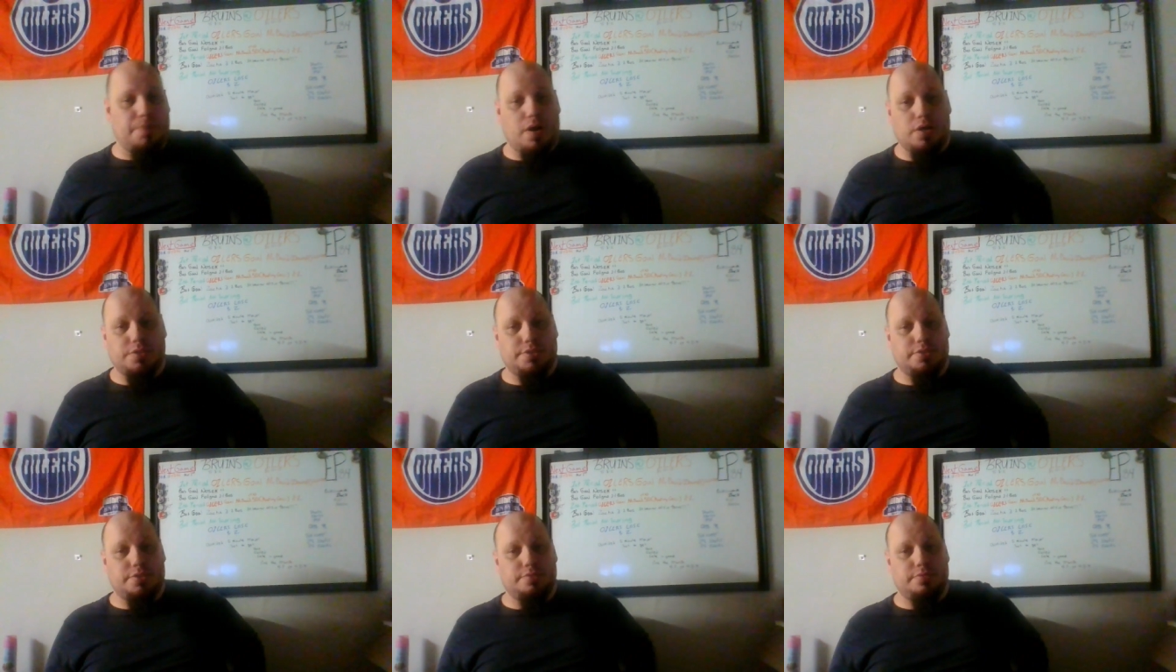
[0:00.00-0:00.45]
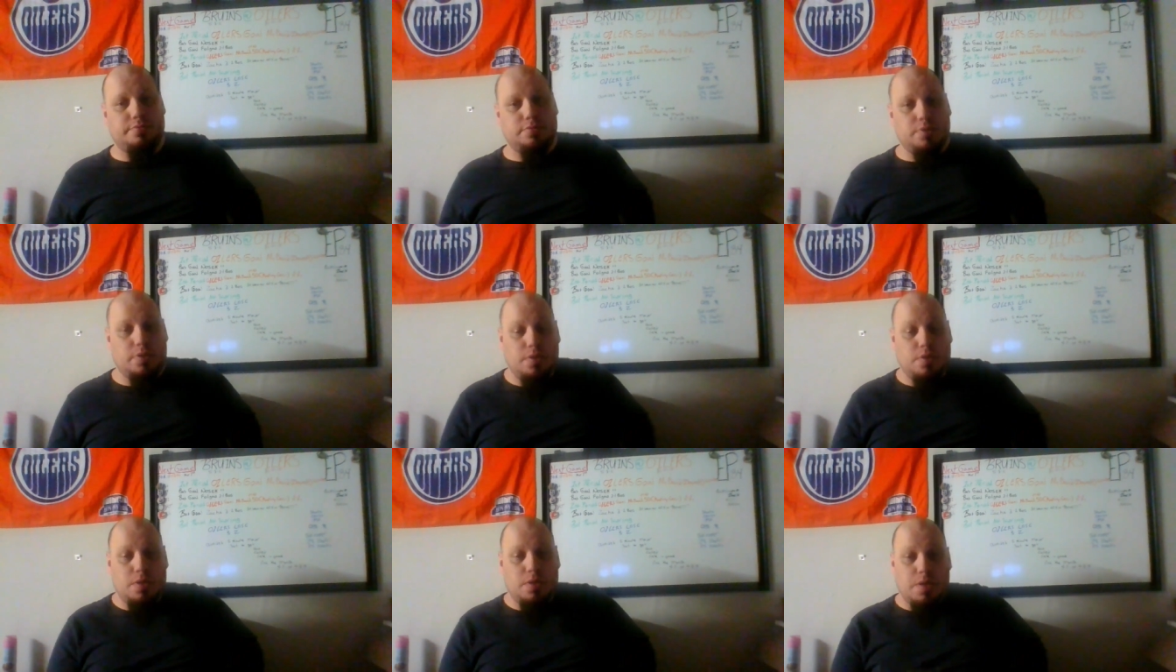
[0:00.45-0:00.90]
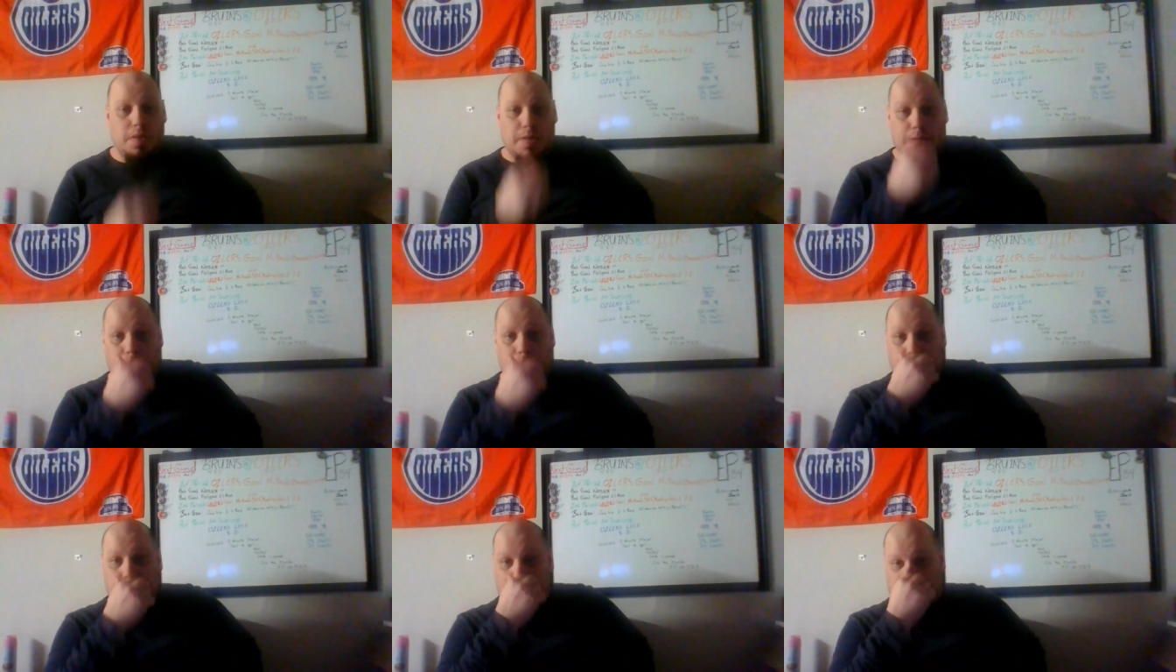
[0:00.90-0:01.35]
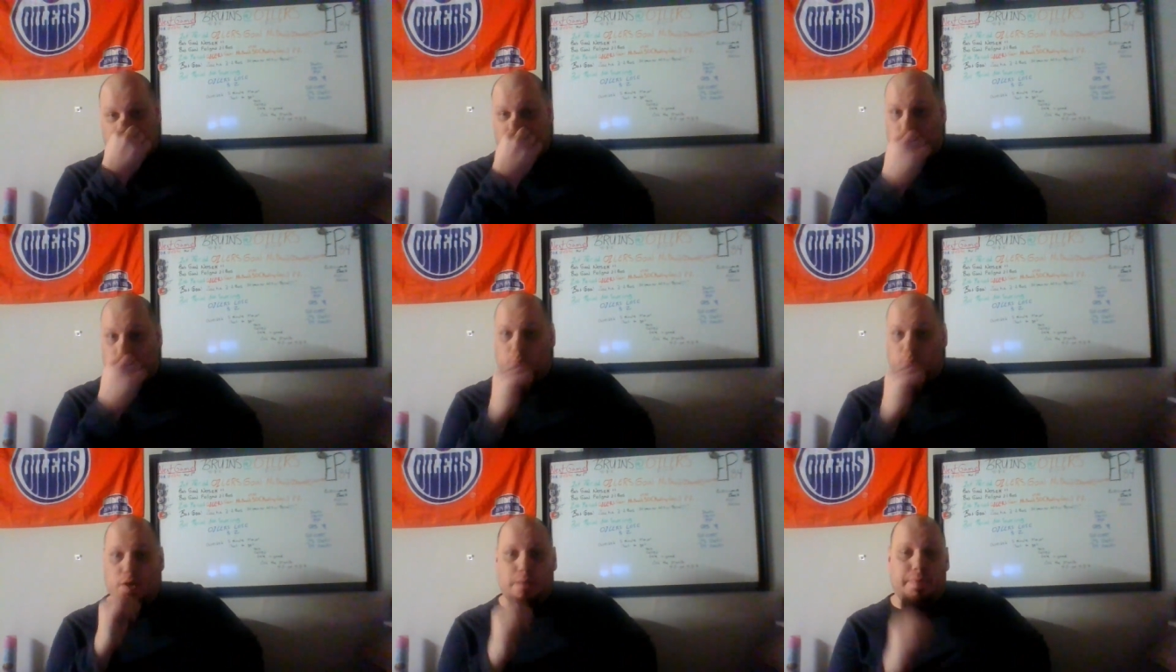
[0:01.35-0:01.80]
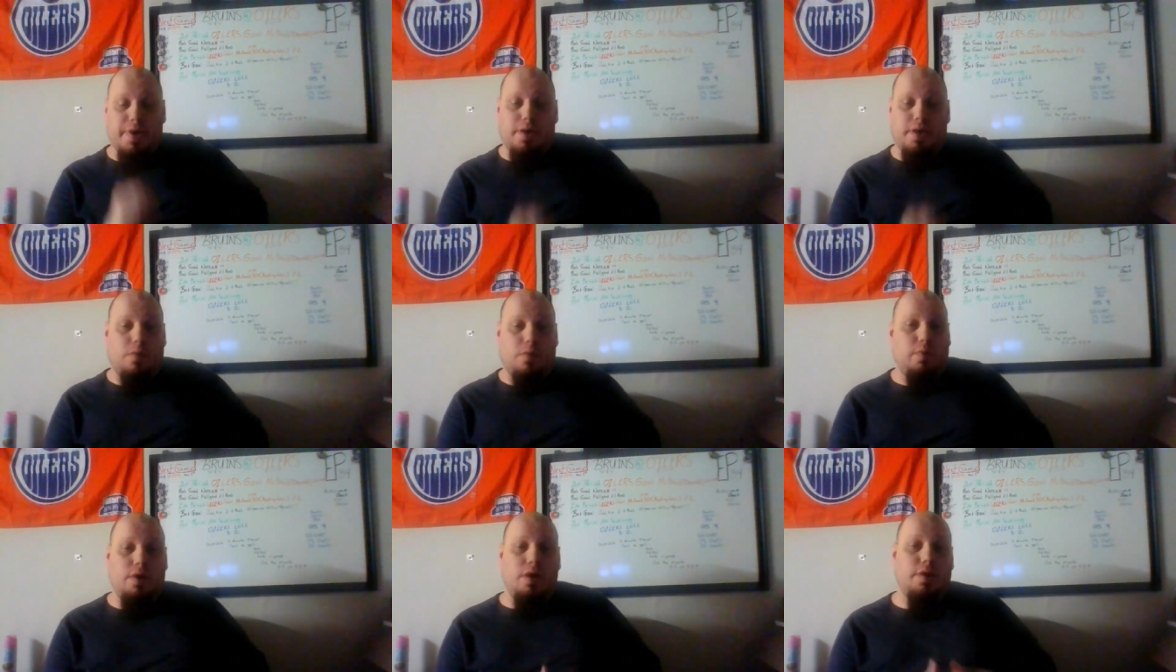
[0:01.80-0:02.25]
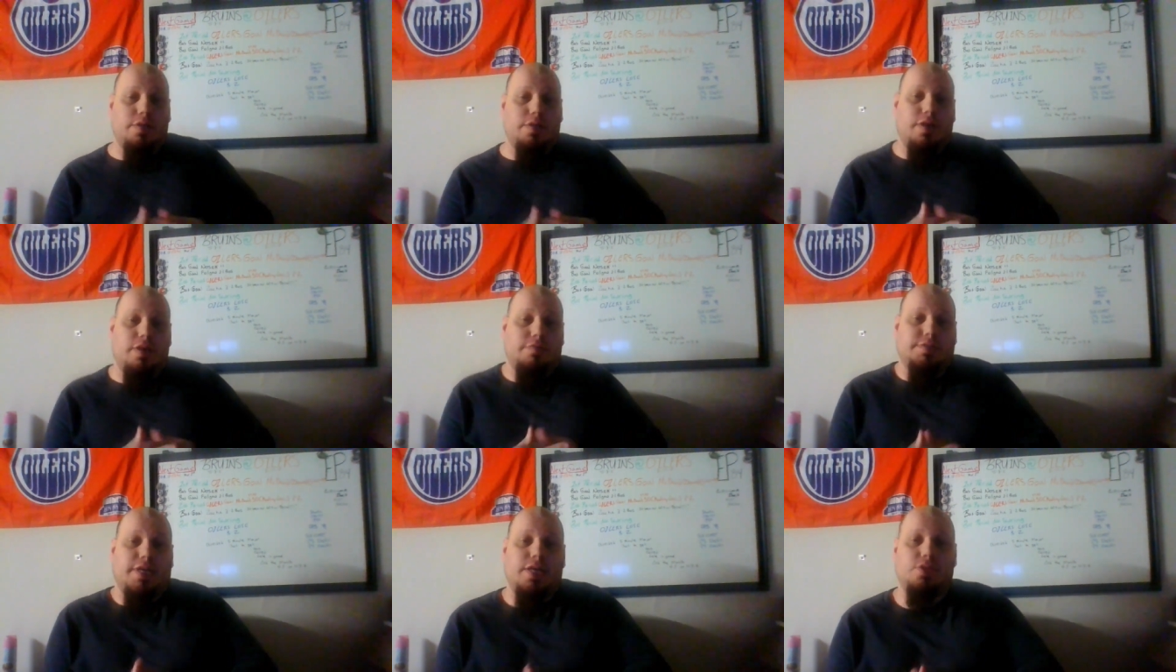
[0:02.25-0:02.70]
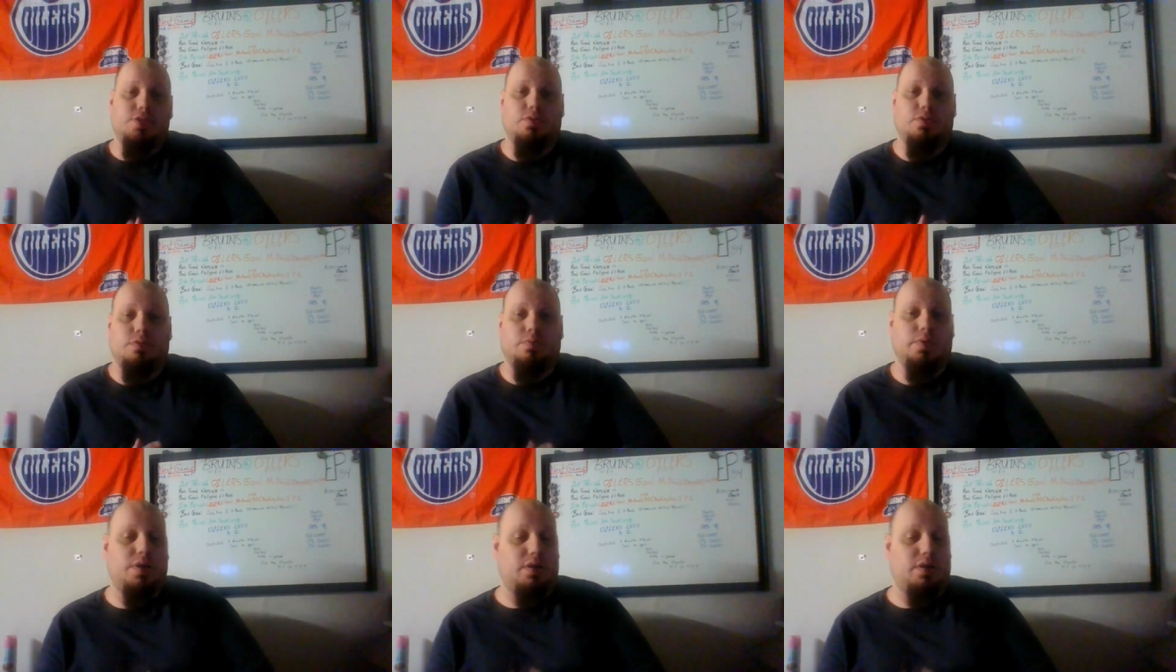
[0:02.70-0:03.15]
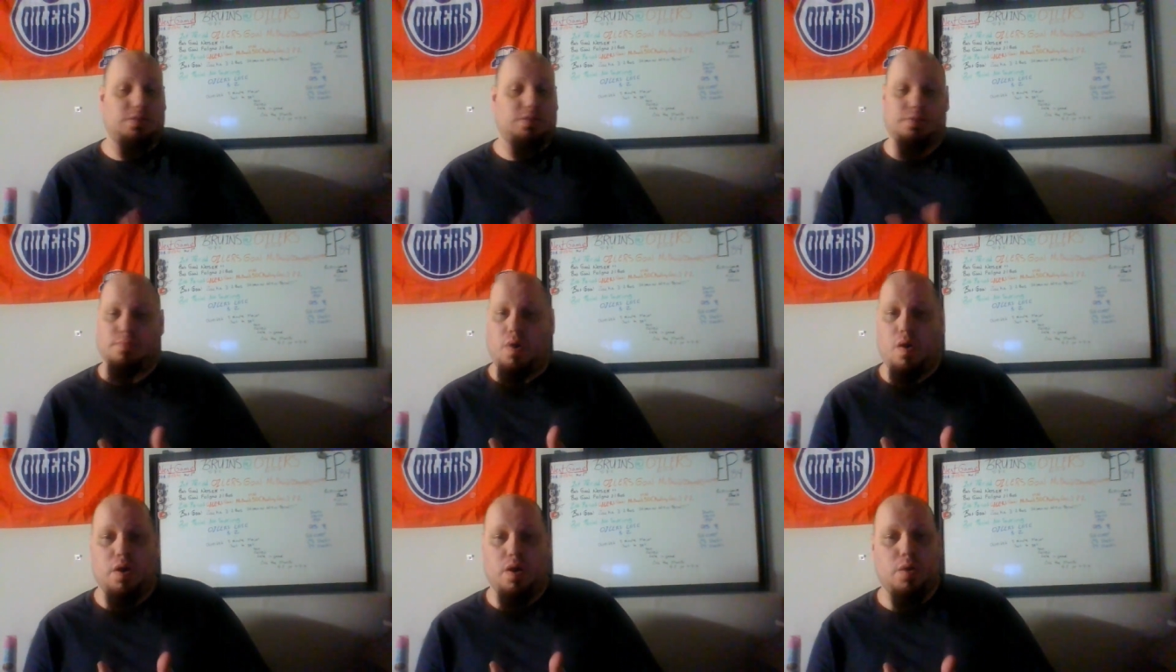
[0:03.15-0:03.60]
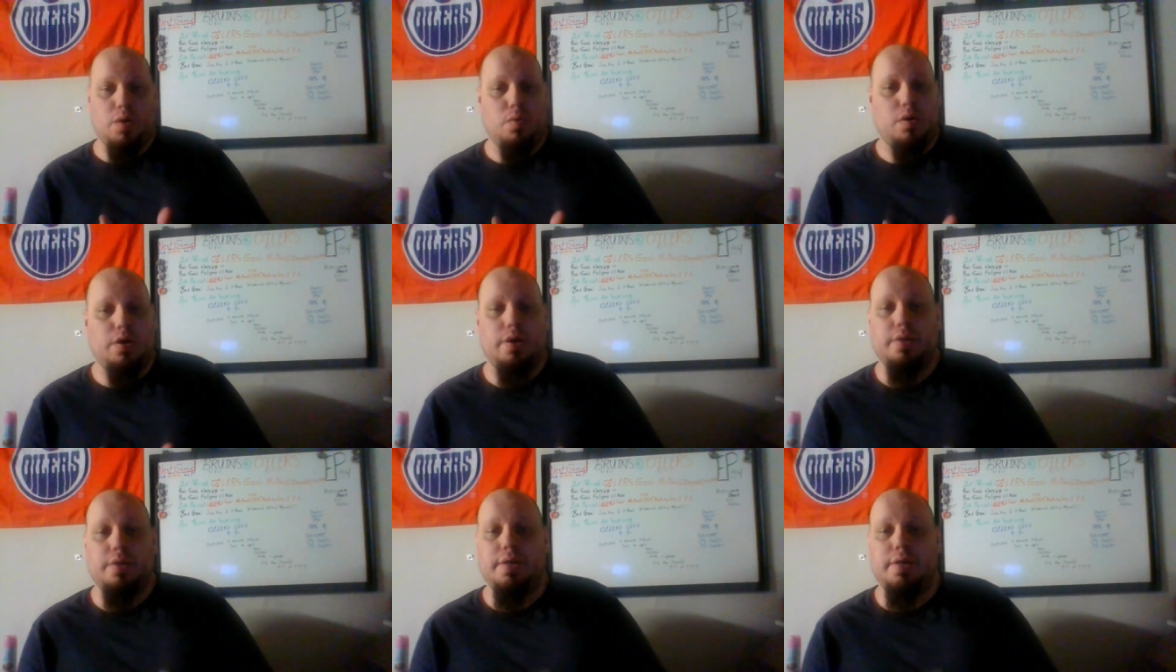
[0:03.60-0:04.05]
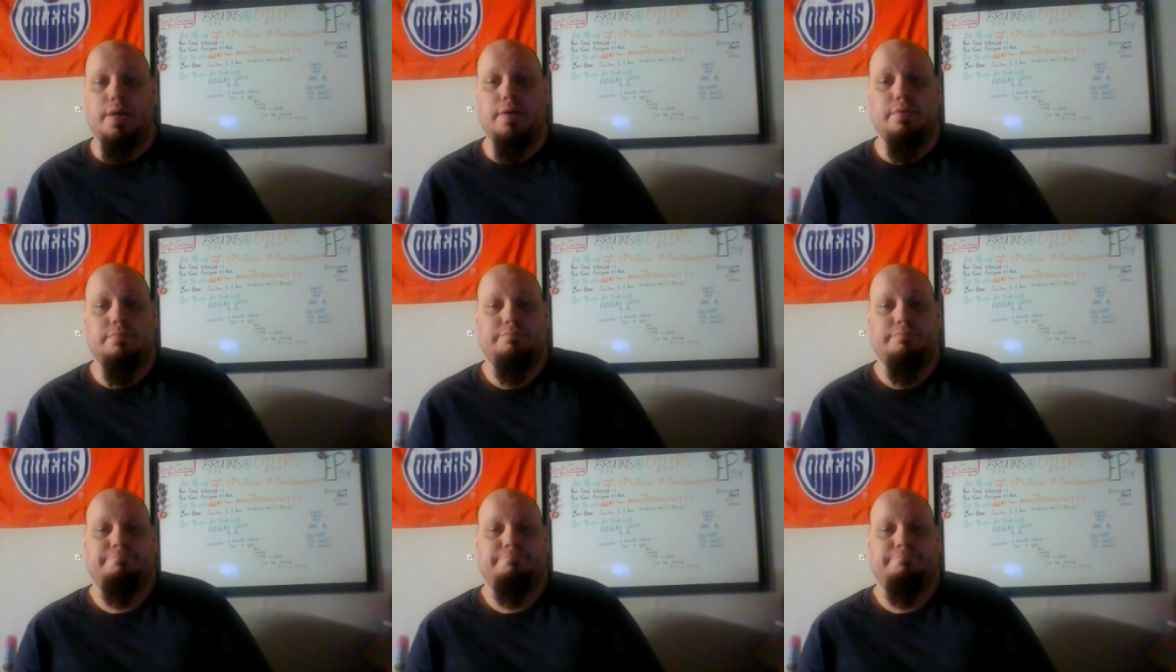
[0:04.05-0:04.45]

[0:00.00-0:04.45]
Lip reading: Boston, Winnipeg. We got a tough schedule. We got some Ottawa in there.